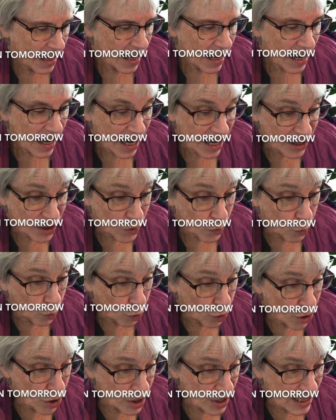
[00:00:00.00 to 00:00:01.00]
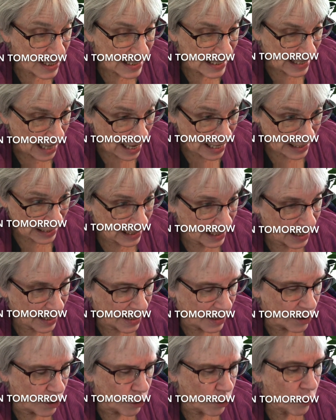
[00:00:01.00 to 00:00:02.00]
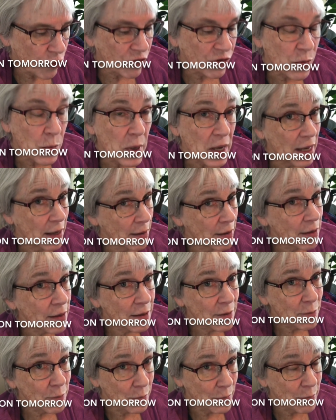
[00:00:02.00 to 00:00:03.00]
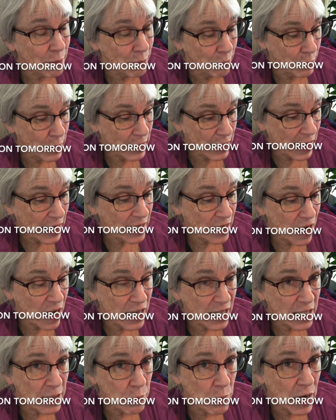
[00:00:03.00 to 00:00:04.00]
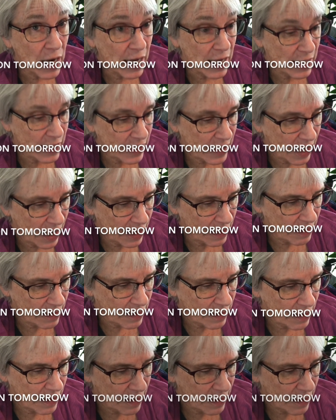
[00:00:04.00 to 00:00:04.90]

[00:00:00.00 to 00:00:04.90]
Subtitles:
His words slightly unnerved me, but I nodded my assent.